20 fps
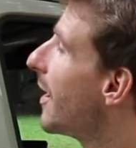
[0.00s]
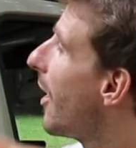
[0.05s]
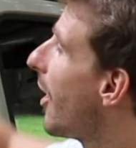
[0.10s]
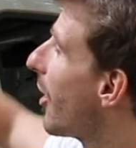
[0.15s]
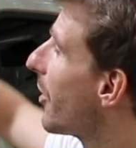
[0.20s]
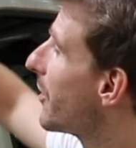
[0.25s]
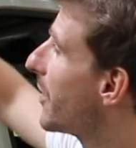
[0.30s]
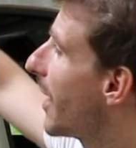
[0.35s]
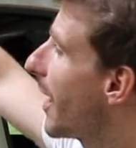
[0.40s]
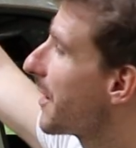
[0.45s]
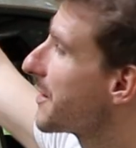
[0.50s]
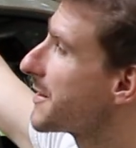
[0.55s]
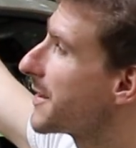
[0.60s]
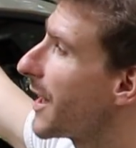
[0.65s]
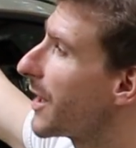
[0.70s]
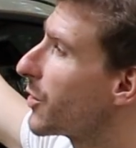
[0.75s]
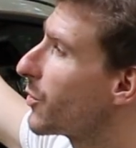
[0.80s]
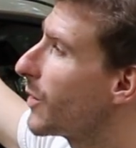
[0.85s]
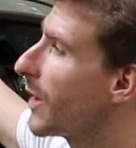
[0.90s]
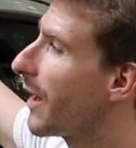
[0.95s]
on the
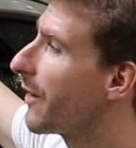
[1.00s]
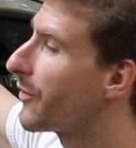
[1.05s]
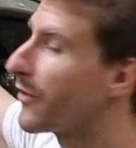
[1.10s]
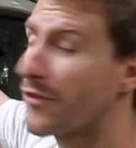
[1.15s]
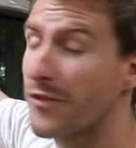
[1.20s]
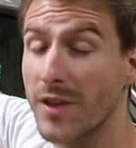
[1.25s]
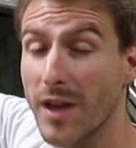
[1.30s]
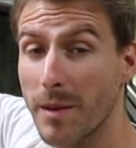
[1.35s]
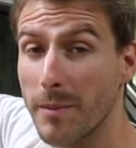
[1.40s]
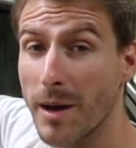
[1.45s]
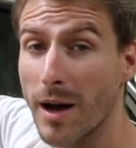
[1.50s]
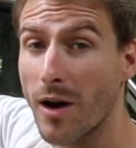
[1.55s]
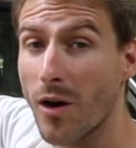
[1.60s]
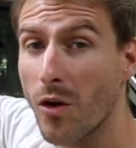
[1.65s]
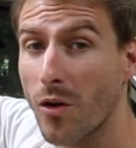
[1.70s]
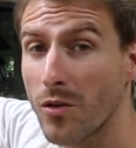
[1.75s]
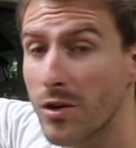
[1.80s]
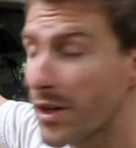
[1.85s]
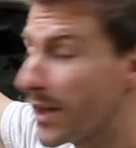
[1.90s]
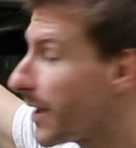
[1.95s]
outside we have the Fiamma
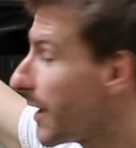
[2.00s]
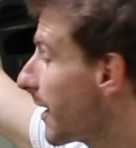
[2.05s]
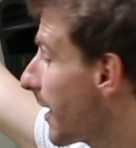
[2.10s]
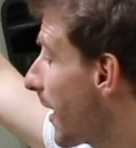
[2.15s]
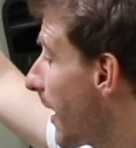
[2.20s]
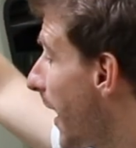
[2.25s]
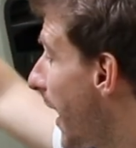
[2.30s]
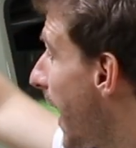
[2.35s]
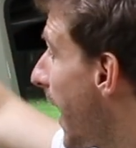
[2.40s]
awning